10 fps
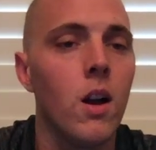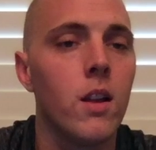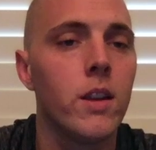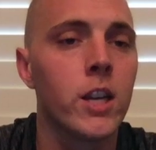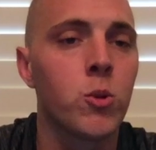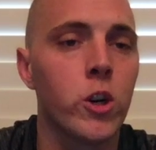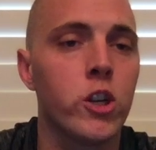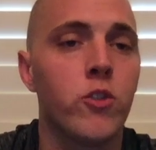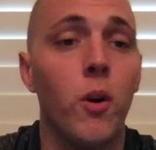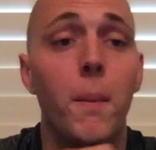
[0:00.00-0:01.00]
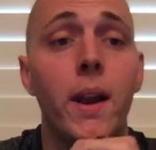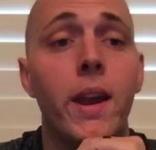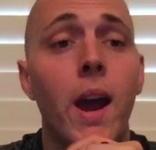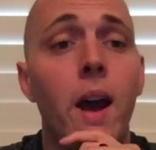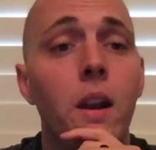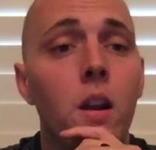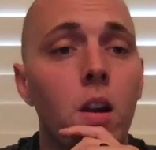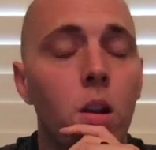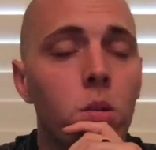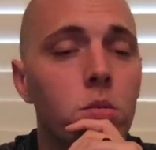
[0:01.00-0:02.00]
Next question is from my dad,
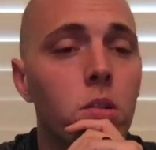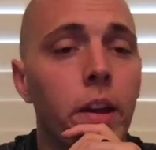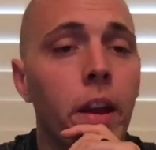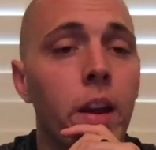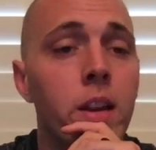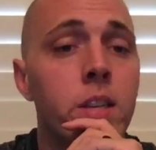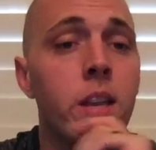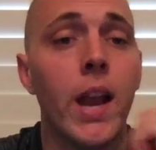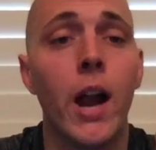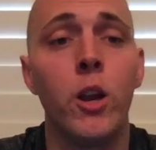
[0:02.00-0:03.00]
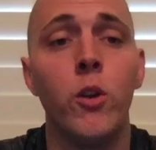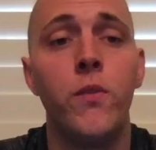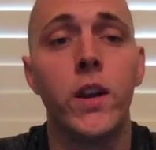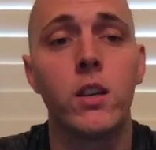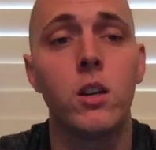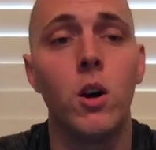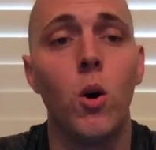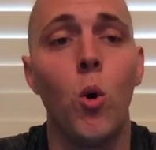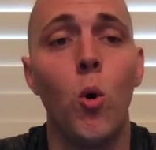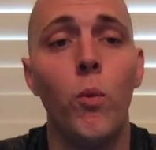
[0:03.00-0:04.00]
and he said, how do you fix
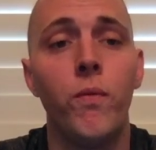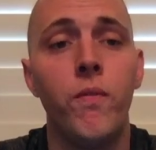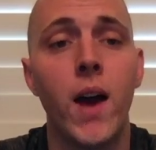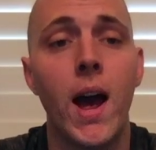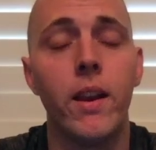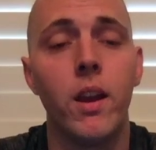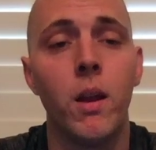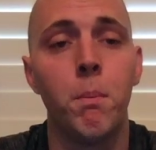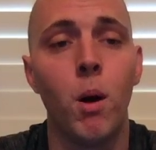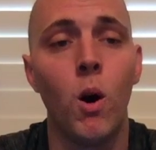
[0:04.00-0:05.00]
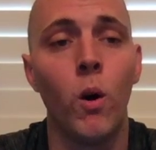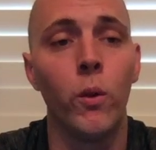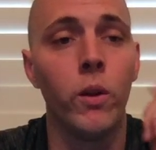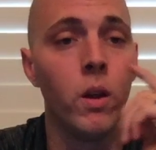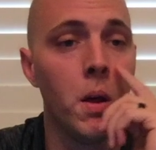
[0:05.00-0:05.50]
old, fat, and bald?